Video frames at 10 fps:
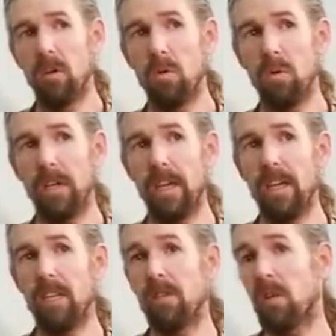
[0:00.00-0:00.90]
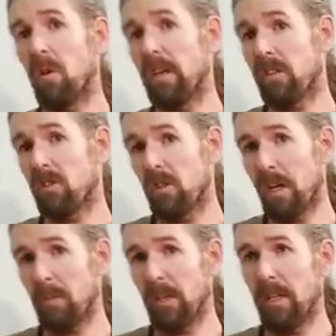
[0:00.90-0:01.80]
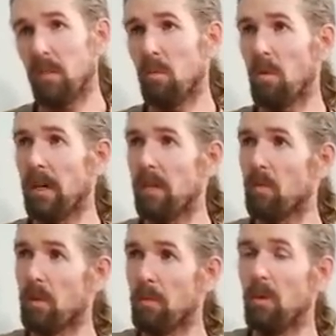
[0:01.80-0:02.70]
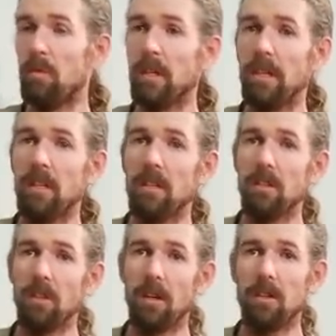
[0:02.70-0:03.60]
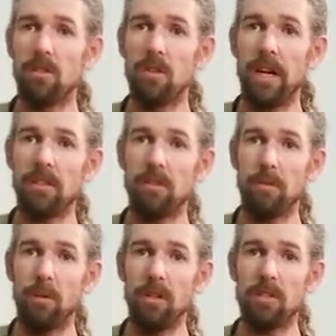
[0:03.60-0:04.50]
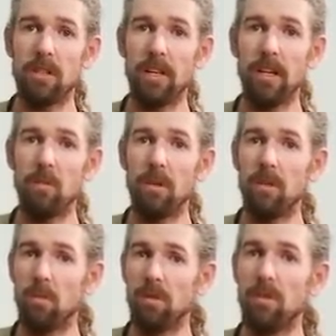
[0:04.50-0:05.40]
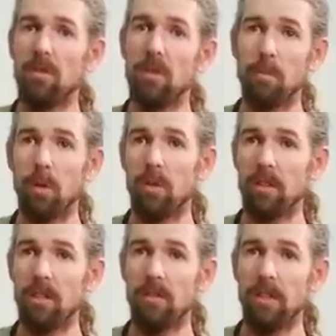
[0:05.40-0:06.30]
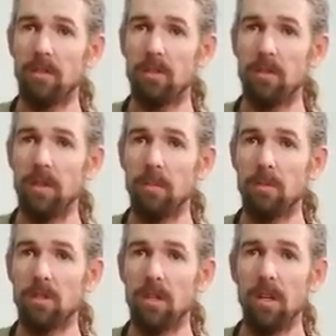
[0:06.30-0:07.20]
we can't even quite extrapolate what removing large tracts of forest in the headwater will do to the productivity of streams